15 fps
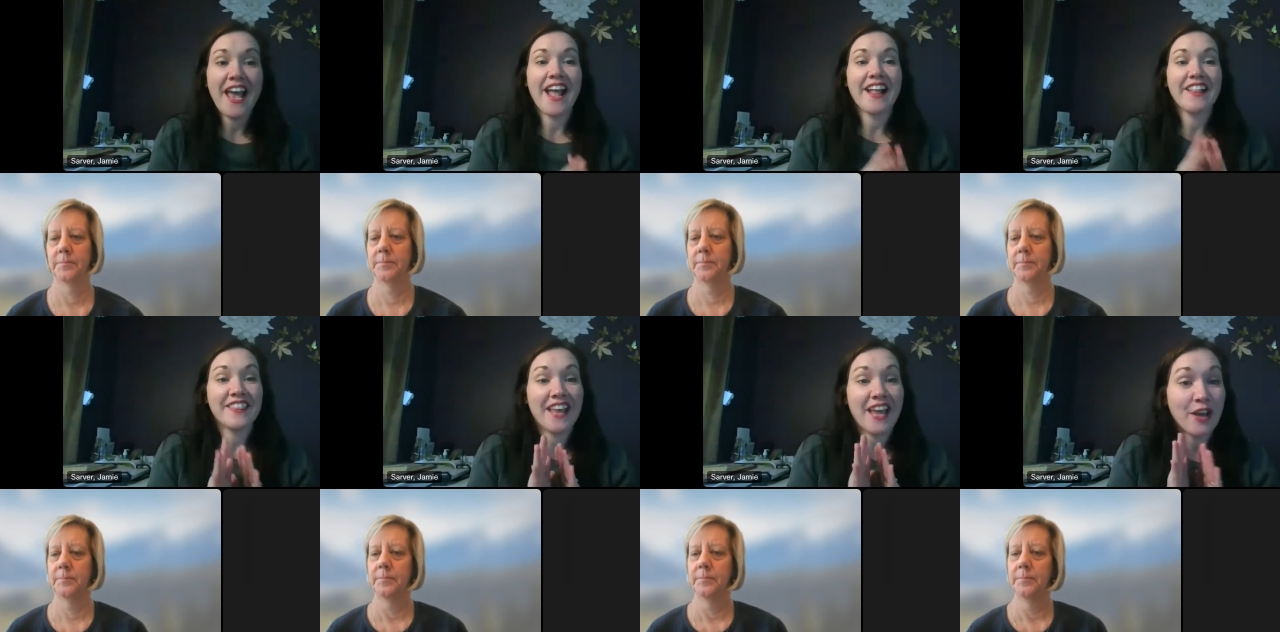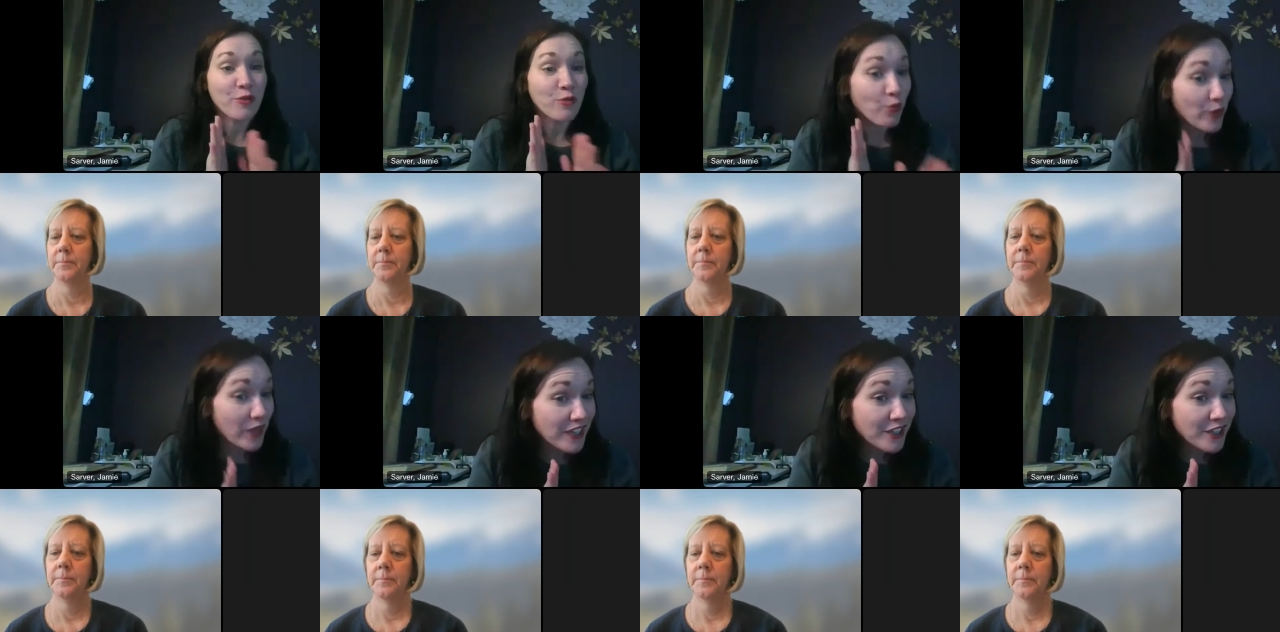Speaker 1: and that
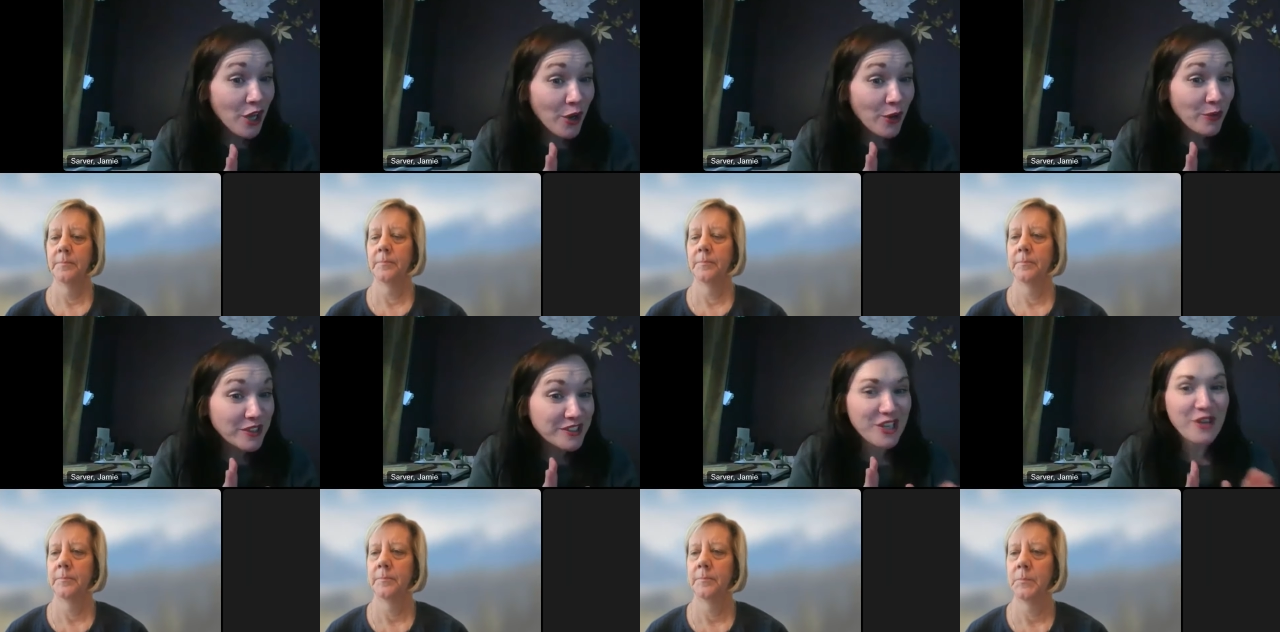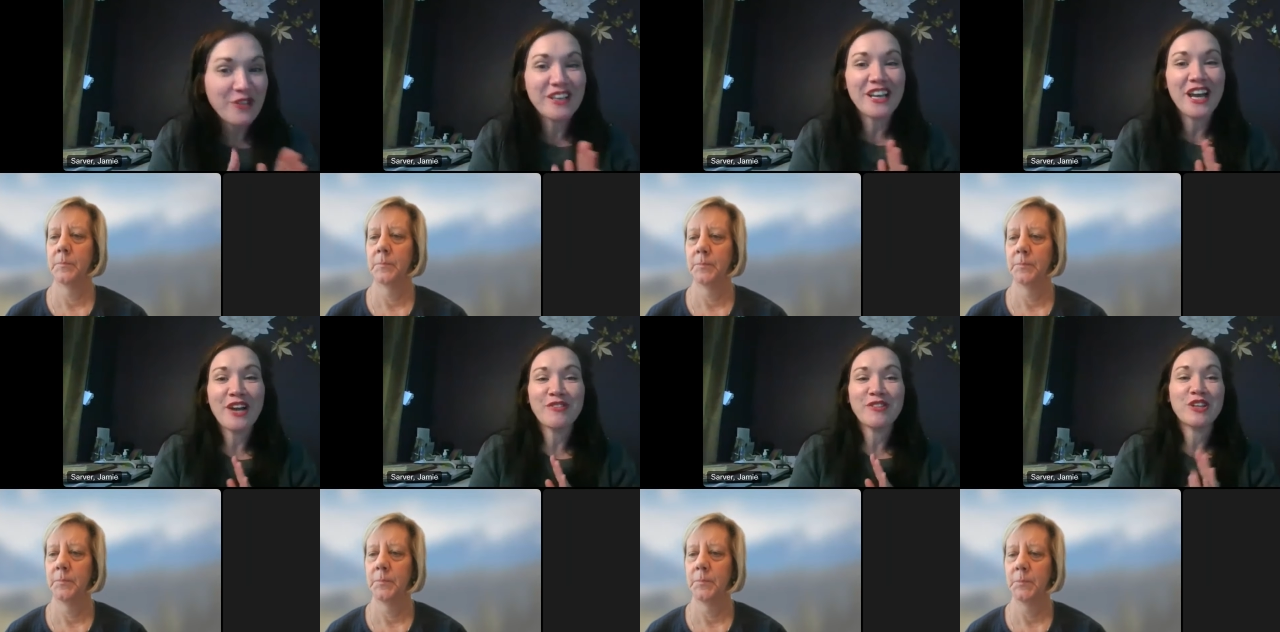we know what's going
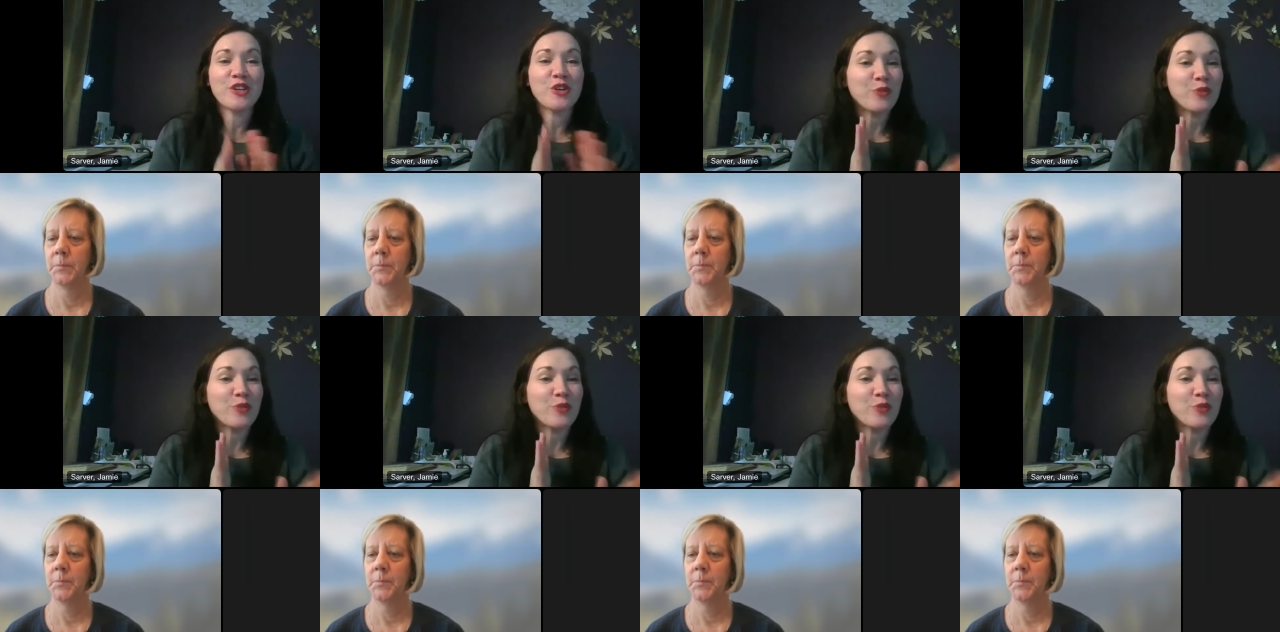on with you.